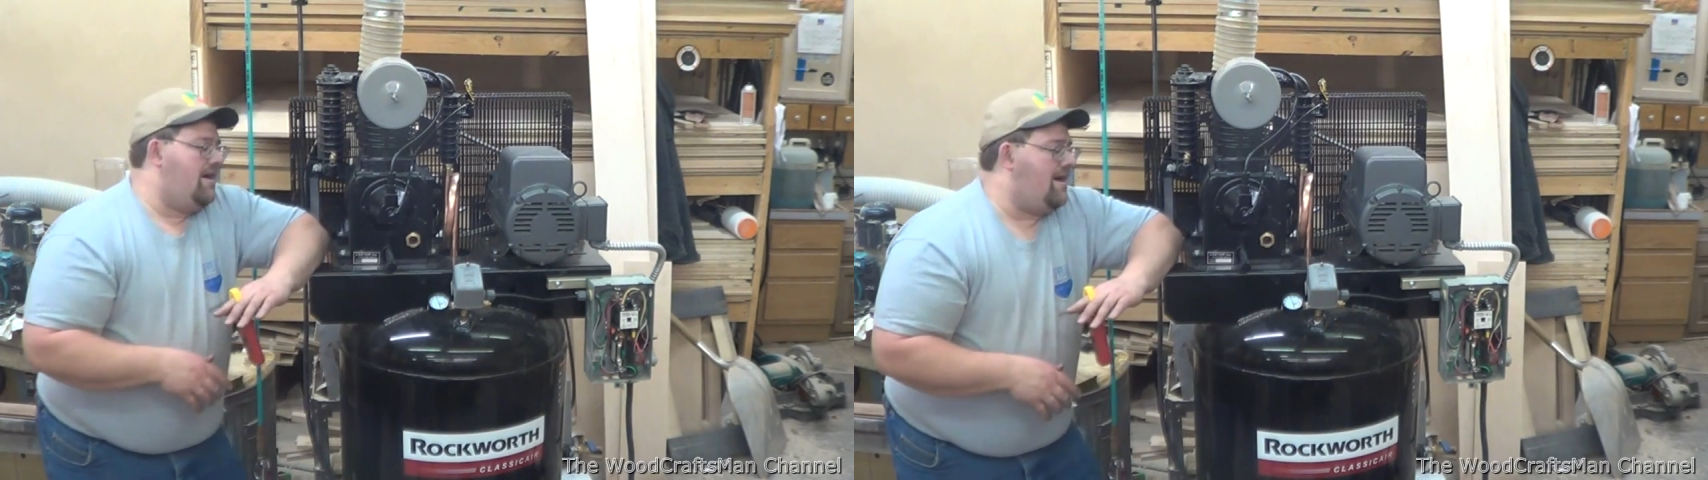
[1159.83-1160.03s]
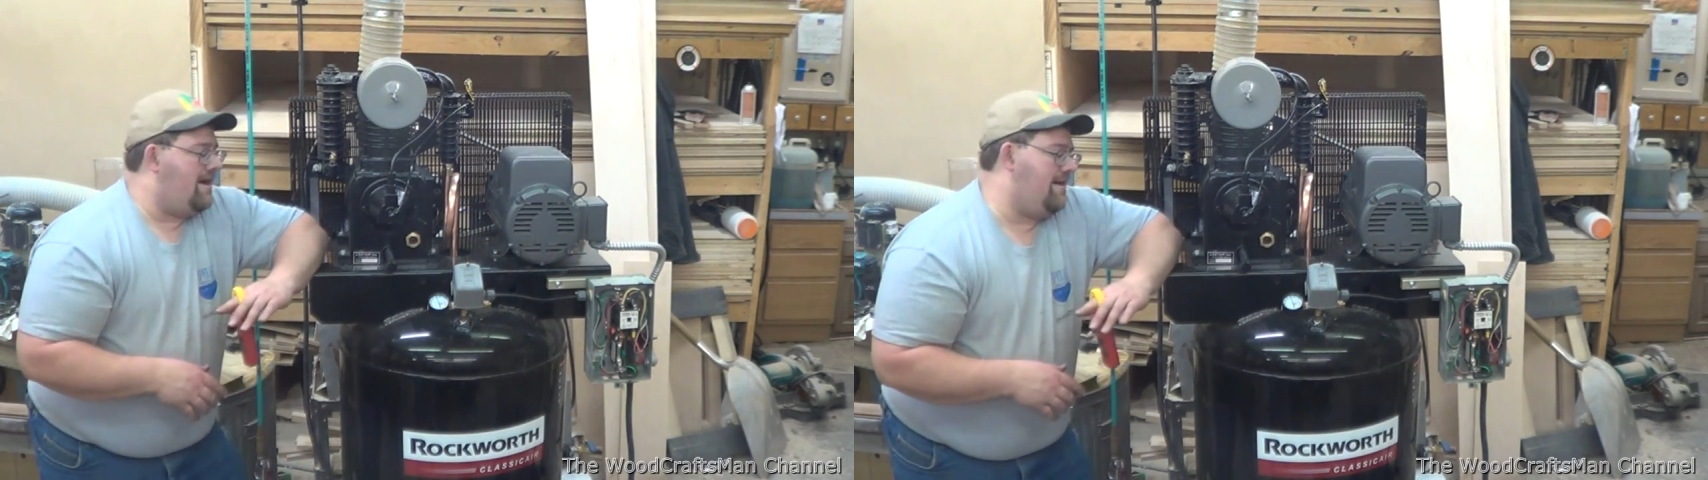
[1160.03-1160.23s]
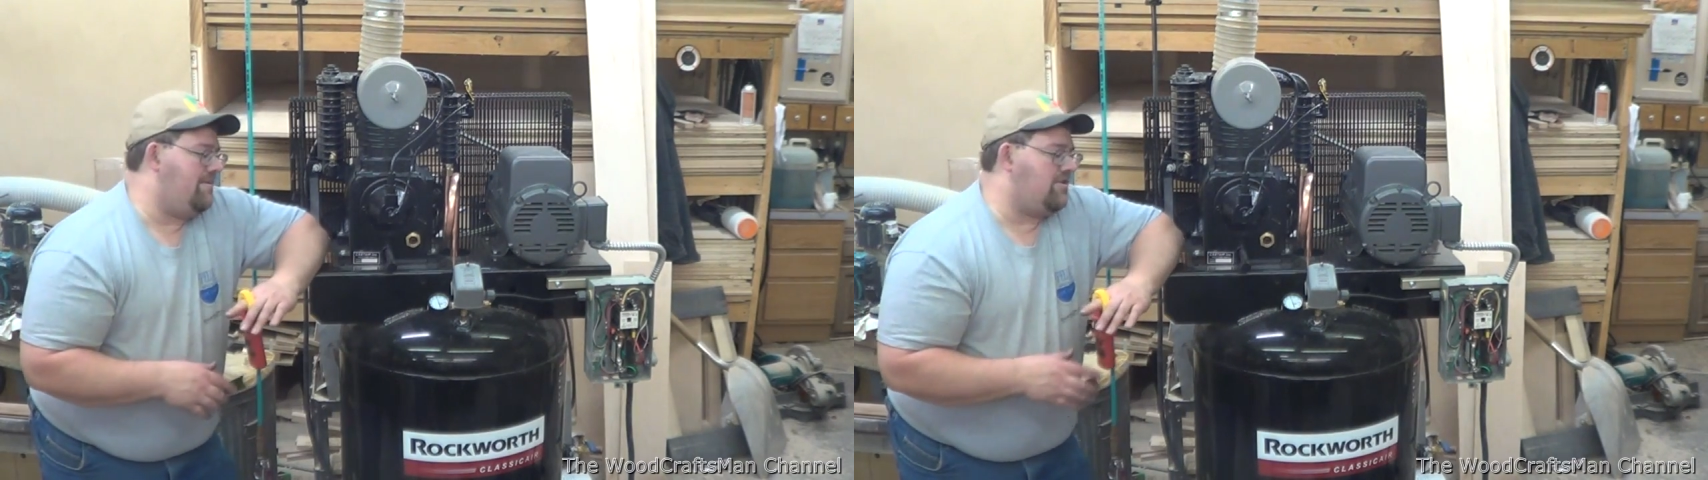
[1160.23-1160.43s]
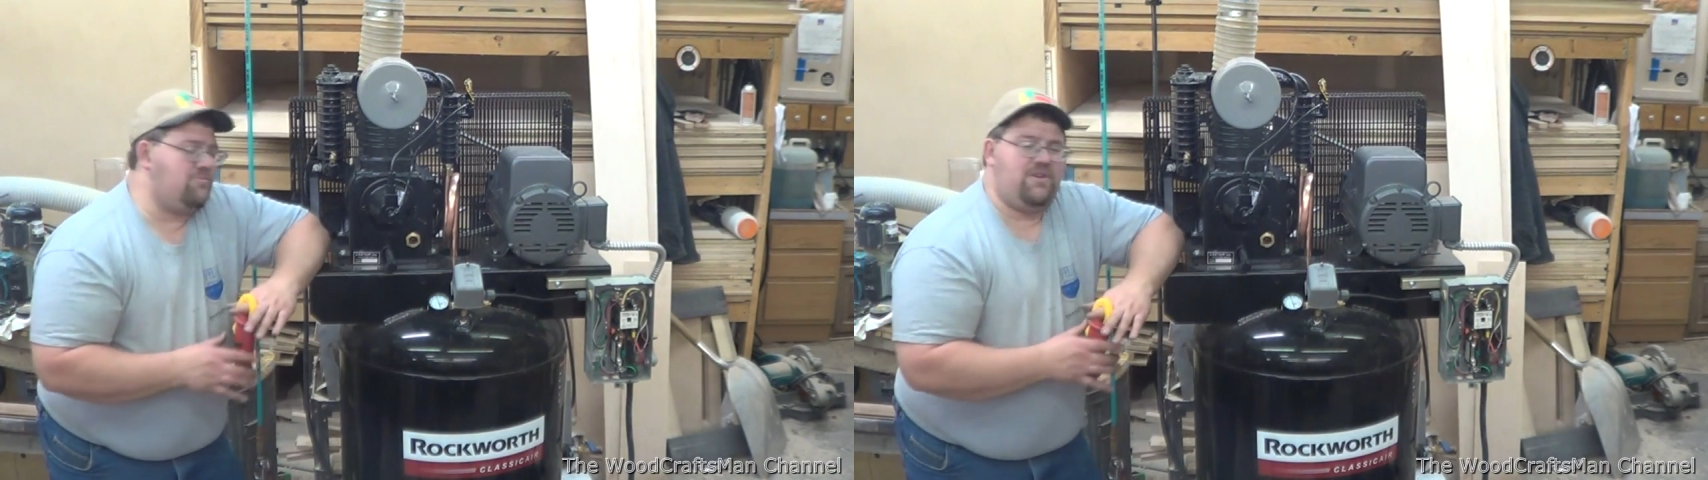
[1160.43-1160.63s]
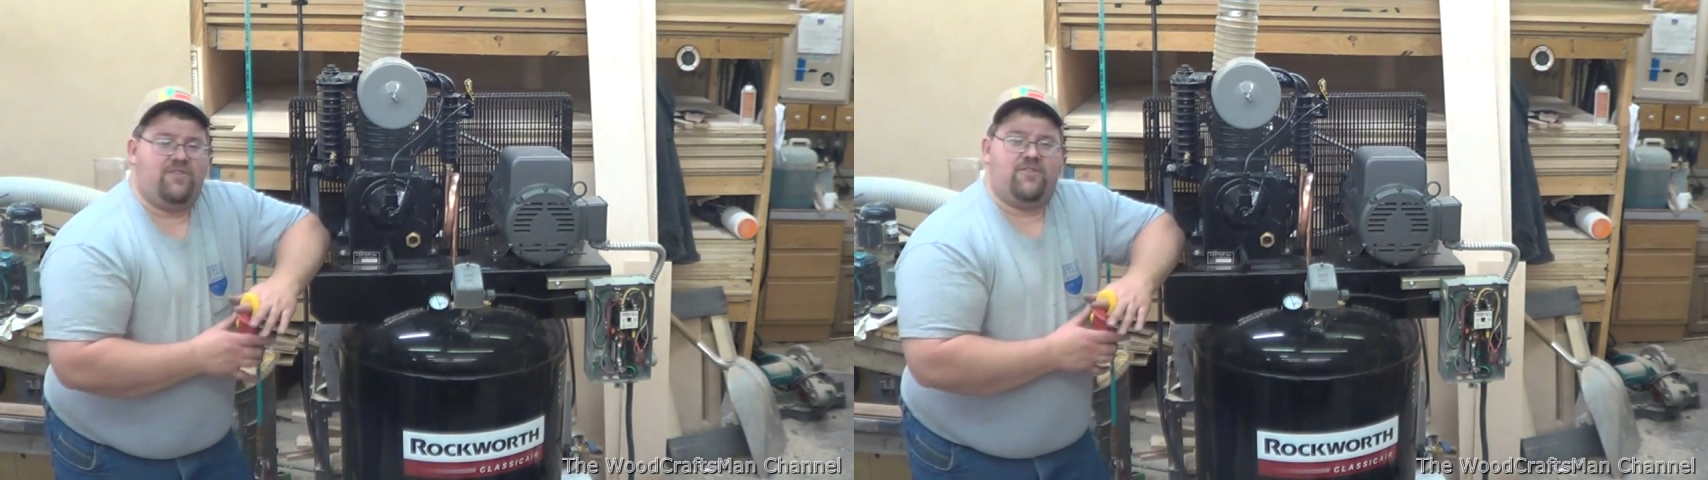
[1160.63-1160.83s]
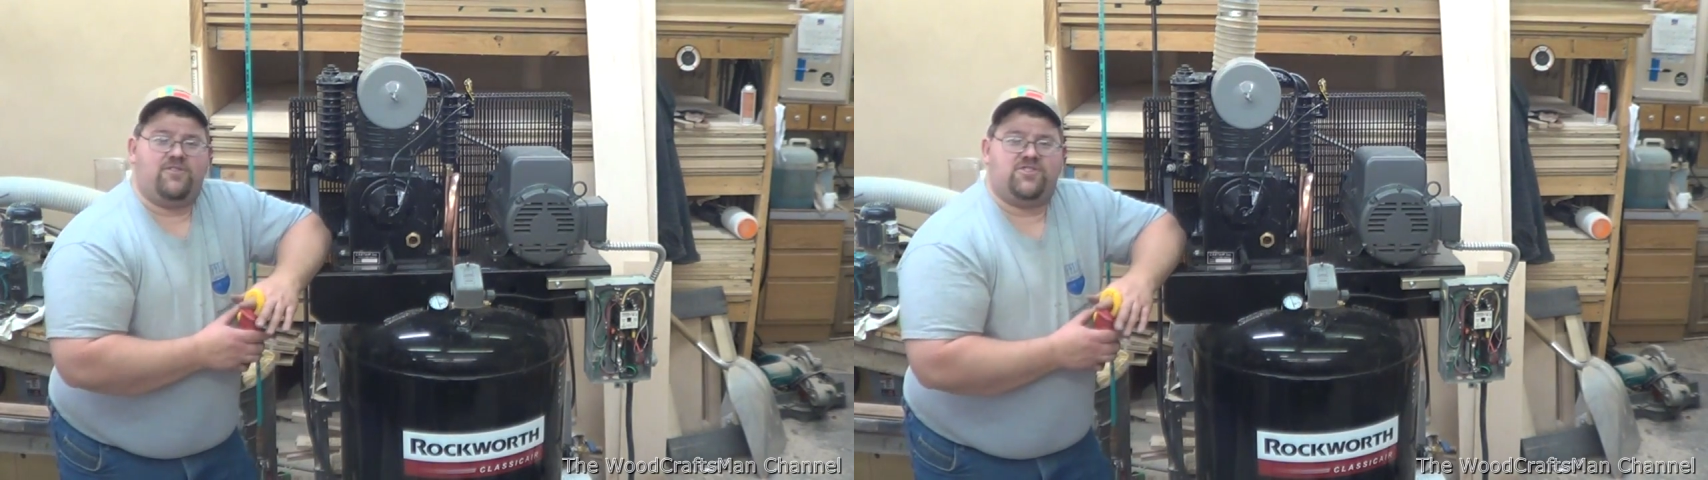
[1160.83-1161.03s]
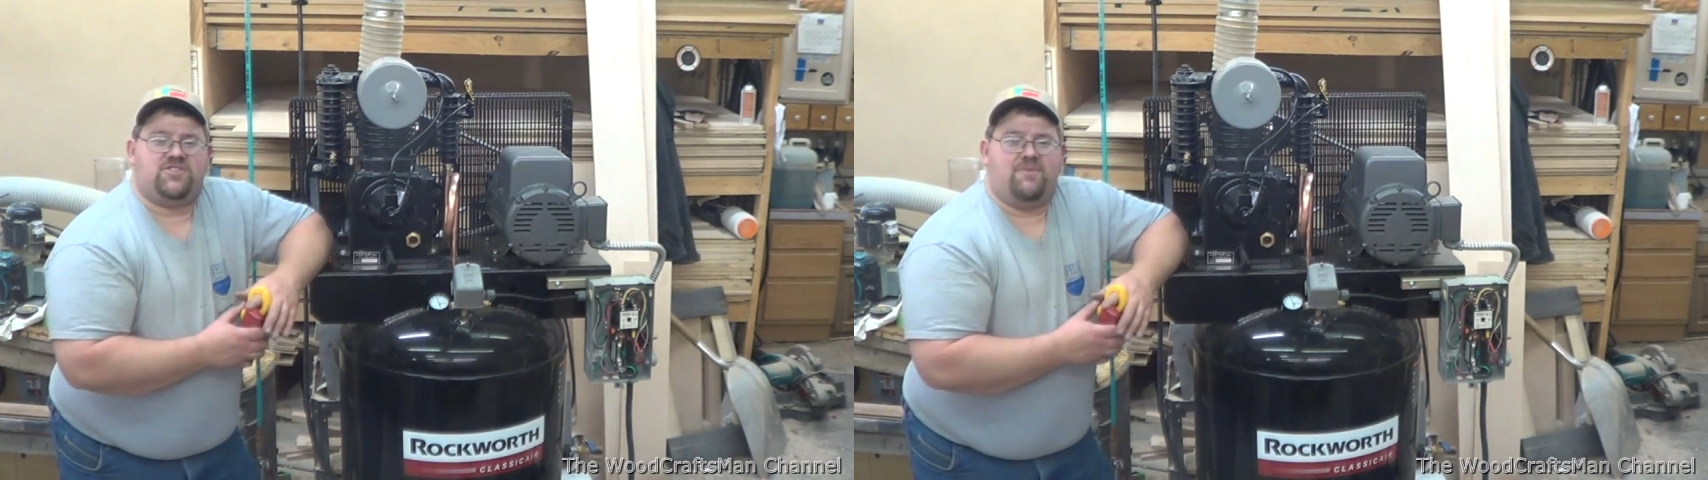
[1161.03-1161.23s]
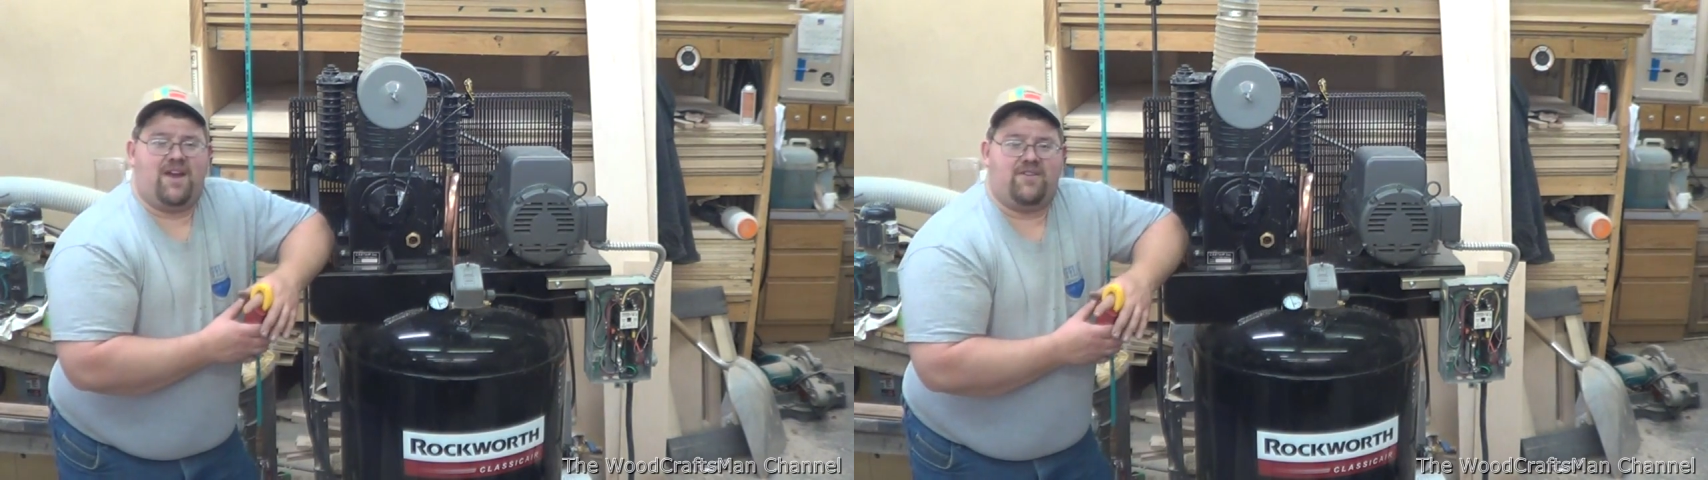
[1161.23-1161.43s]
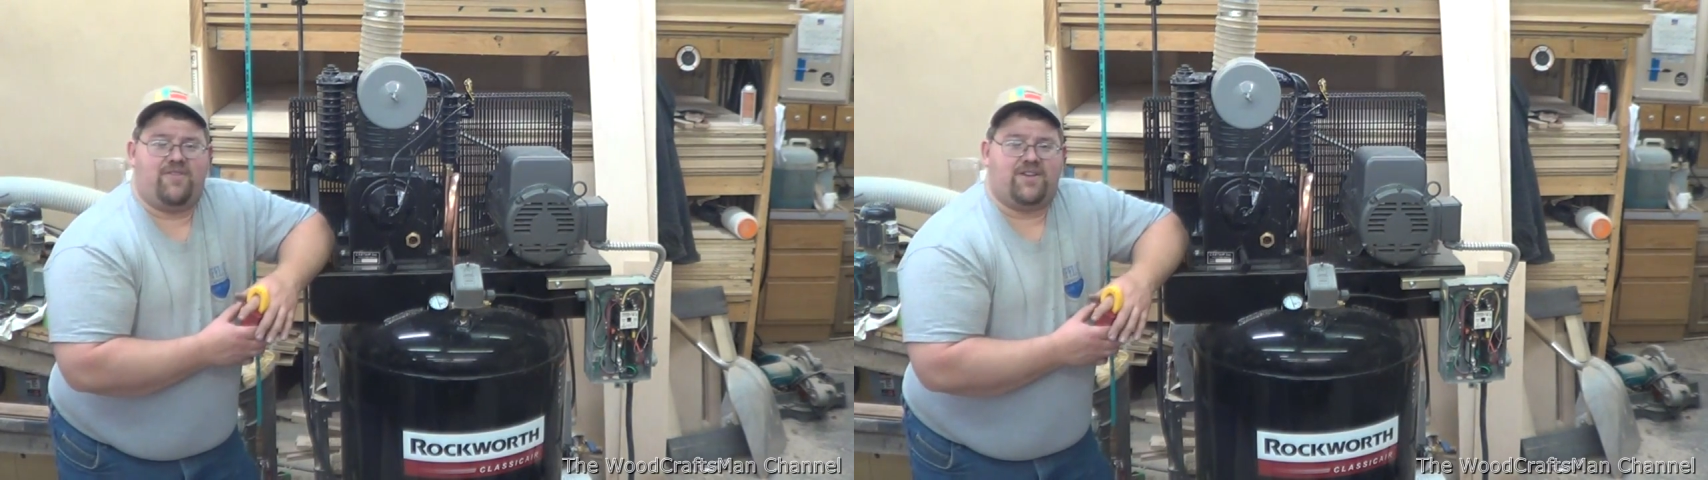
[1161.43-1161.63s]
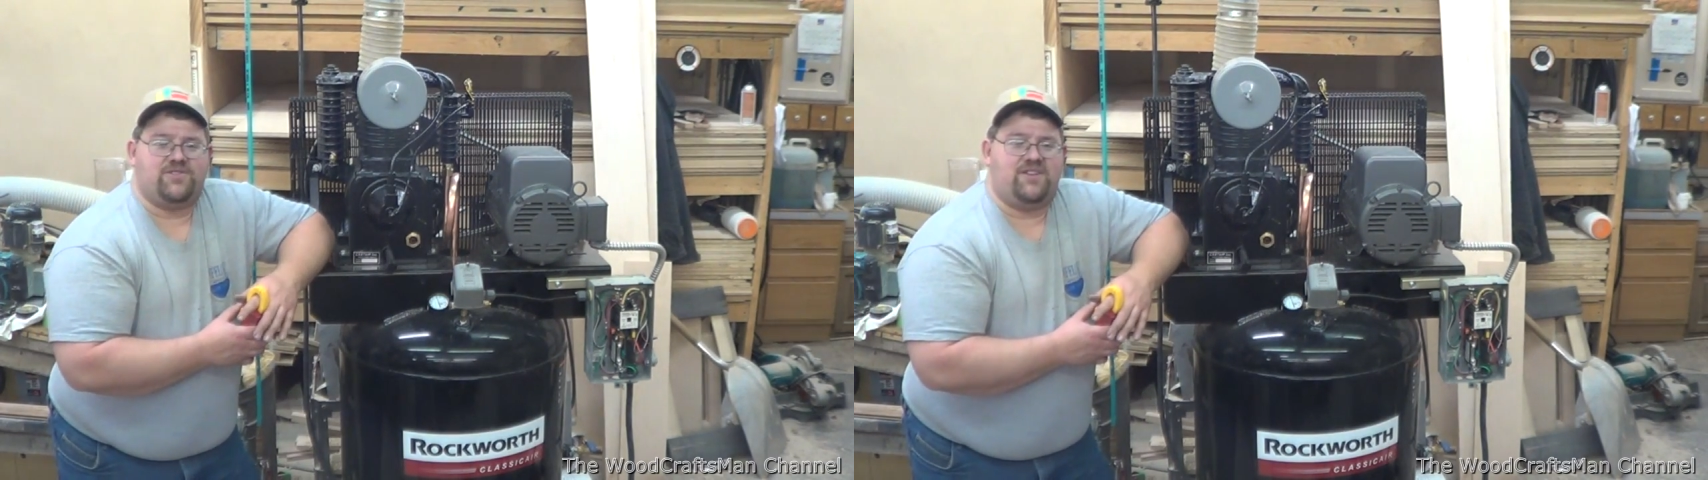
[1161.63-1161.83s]
It could be just a
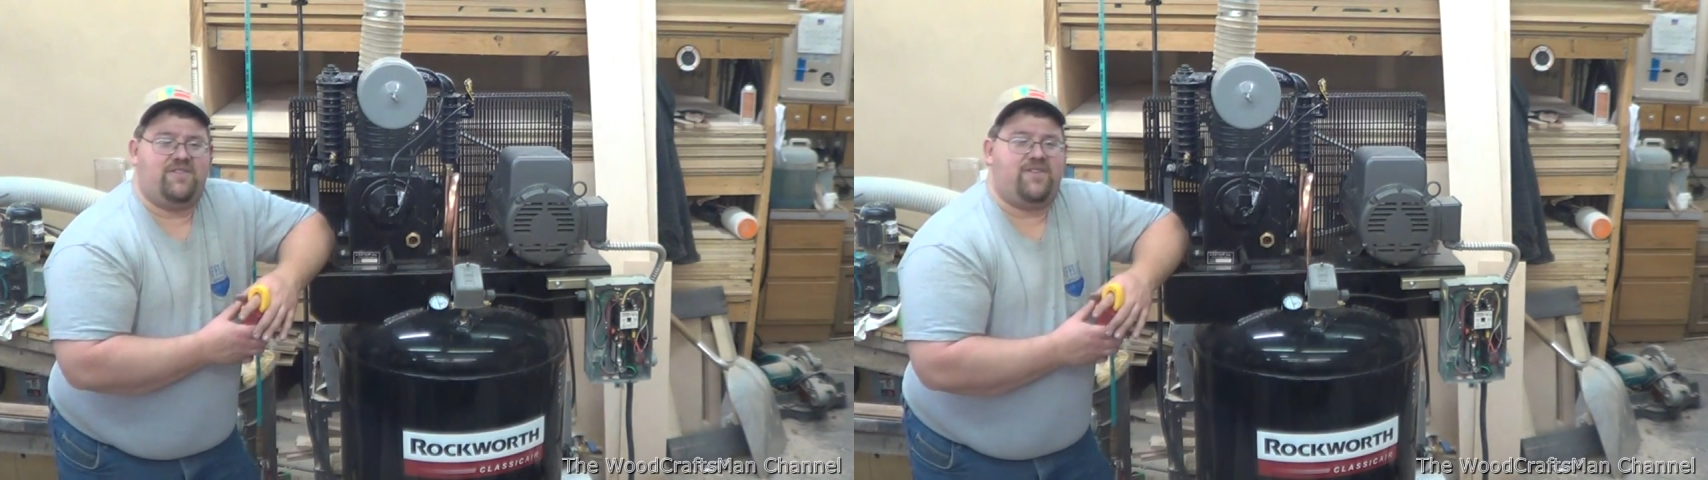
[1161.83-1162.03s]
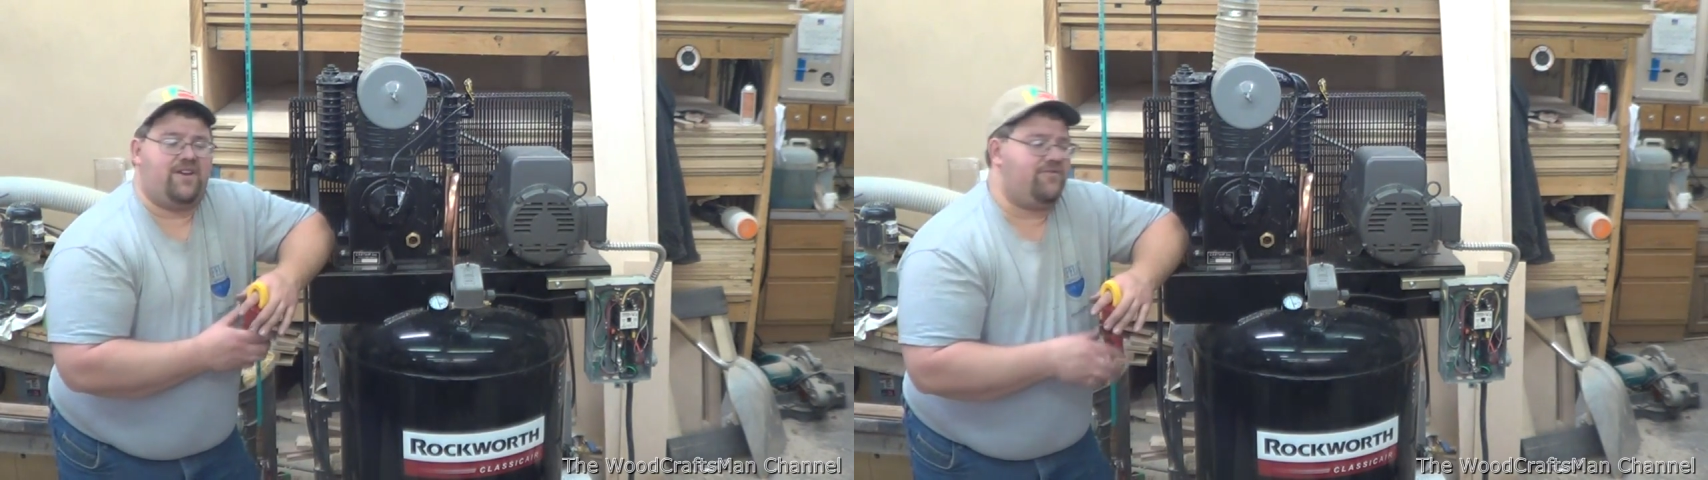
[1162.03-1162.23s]
manufacturer defect